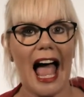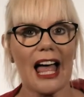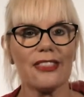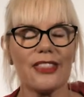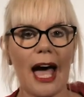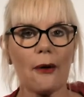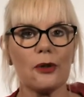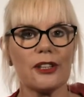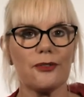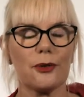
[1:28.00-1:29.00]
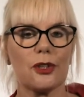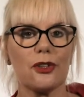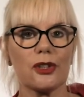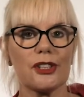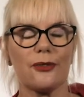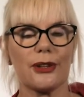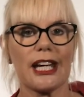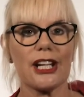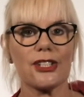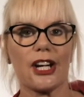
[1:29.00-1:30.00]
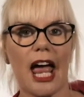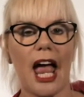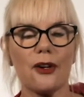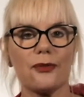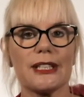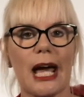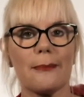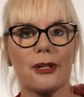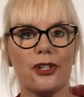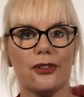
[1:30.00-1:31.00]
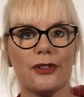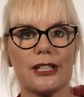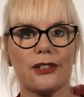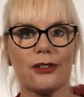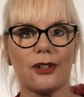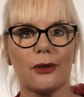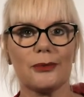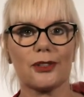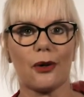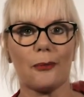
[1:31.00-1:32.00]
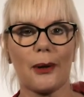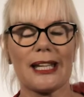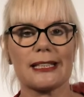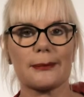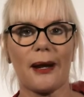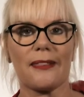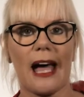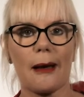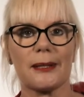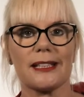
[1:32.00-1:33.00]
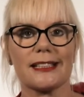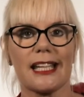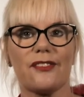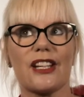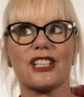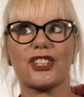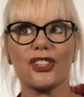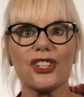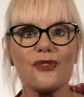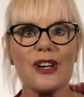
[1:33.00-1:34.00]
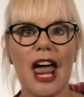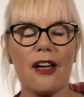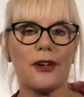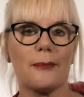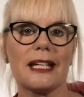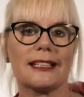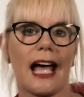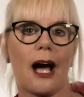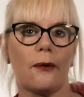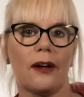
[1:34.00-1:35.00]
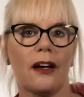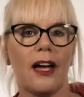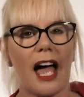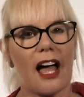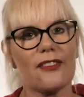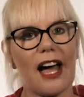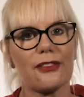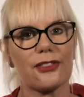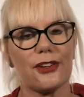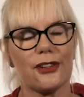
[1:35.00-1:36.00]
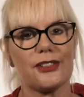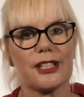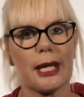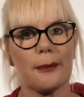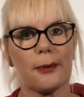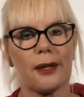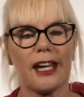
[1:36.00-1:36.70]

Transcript: and that will give you a notification every time a new video comes up in Spread the Happiness TV, so you never miss out. And that third tip